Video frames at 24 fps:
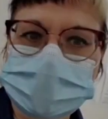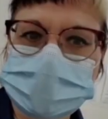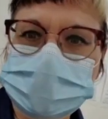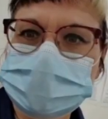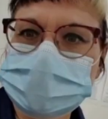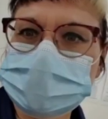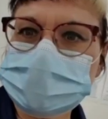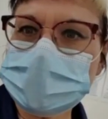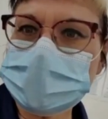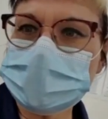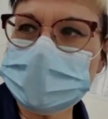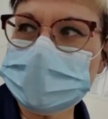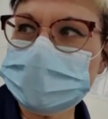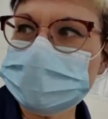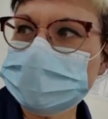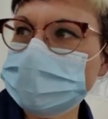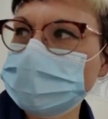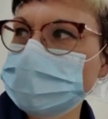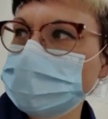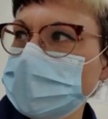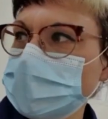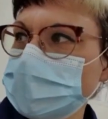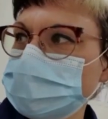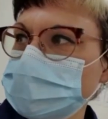to say
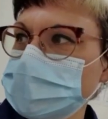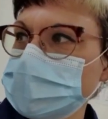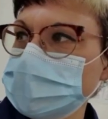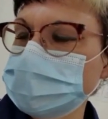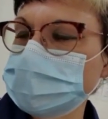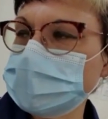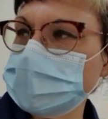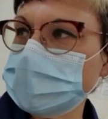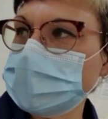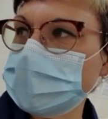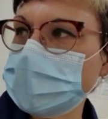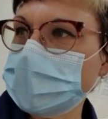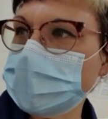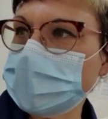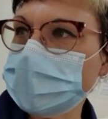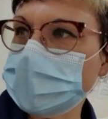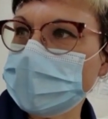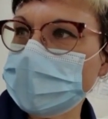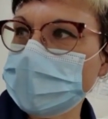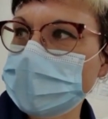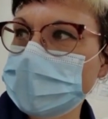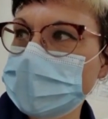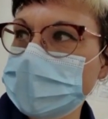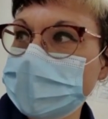that what I'm doing
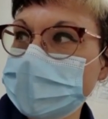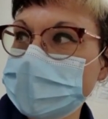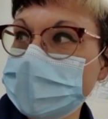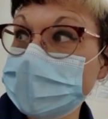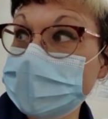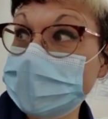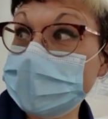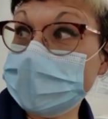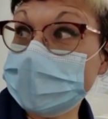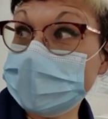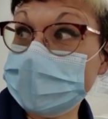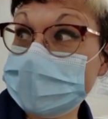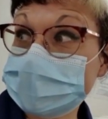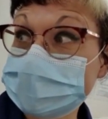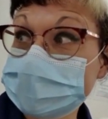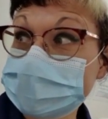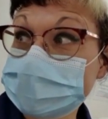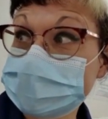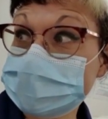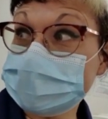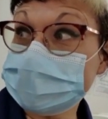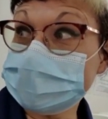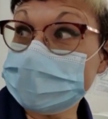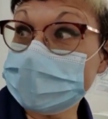now
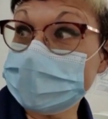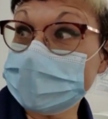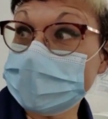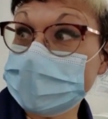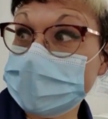is